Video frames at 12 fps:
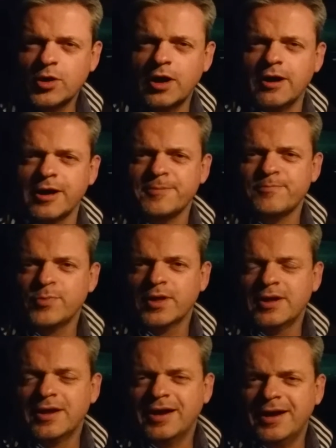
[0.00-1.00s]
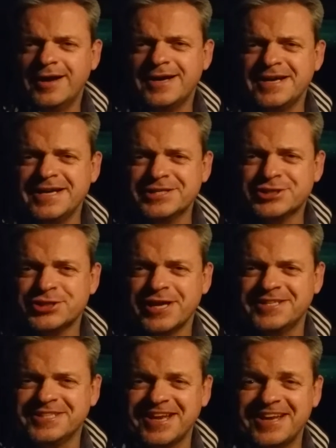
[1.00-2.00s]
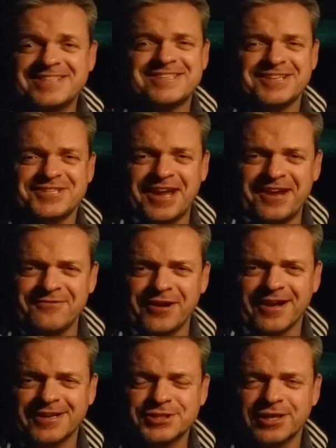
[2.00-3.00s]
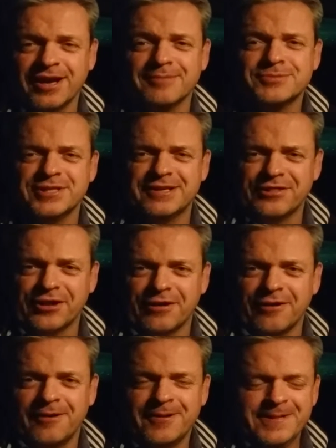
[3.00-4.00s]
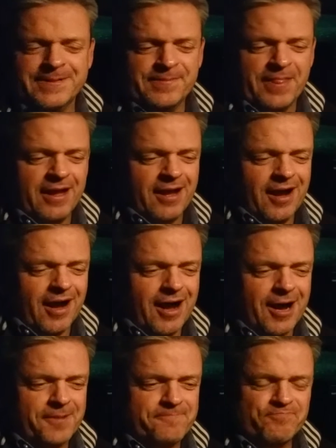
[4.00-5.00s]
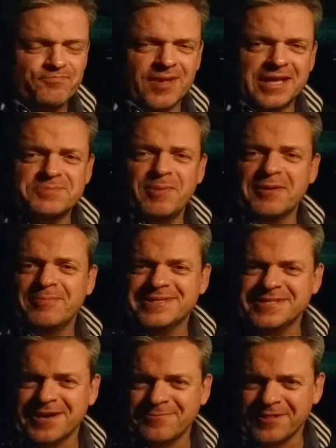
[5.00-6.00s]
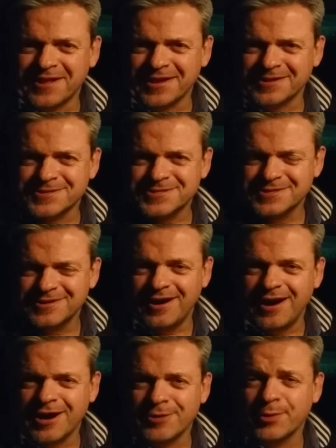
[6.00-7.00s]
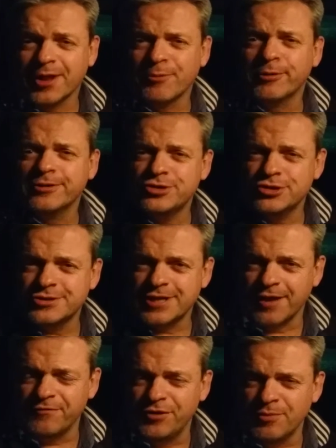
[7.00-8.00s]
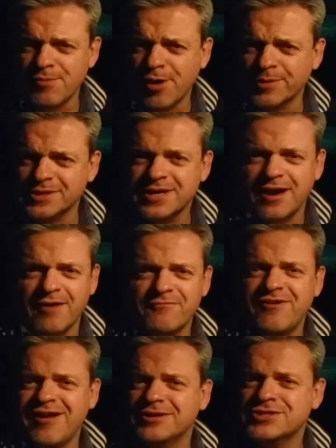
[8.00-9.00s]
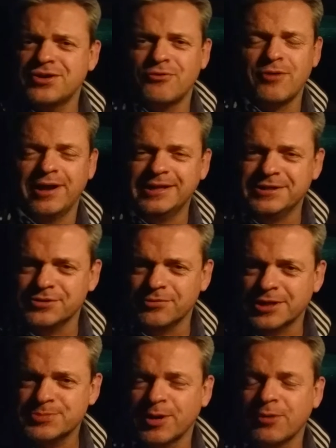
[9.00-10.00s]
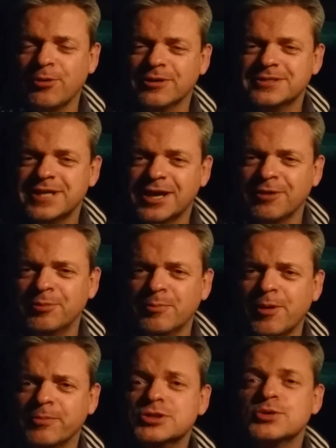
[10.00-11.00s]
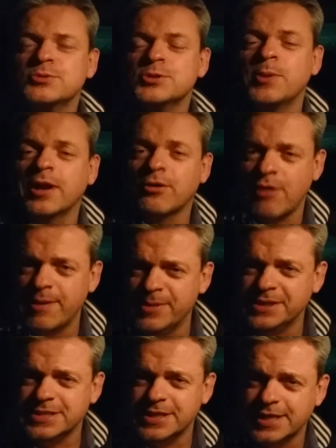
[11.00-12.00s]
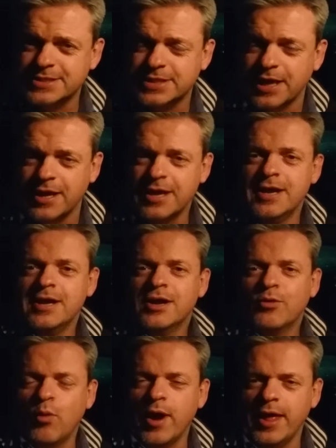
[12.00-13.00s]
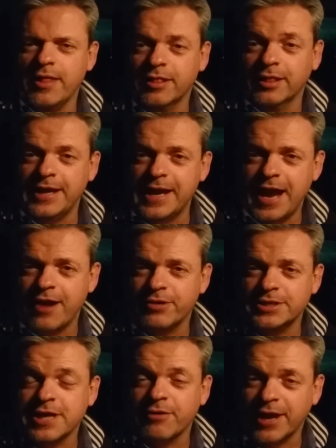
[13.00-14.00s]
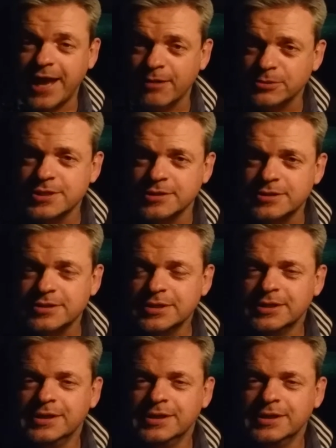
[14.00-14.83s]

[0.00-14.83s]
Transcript: Hi. Uh, it's Saturday, it's Saturday evening actually. I'm sitting in the car. Um, it's been a busy day with the kids, uh, but I wanted to just take a few moments. I, I, I so rarely do this, but I want to take a couple of moments because we had a great meeting yesterday with Lee Harris, our accountant.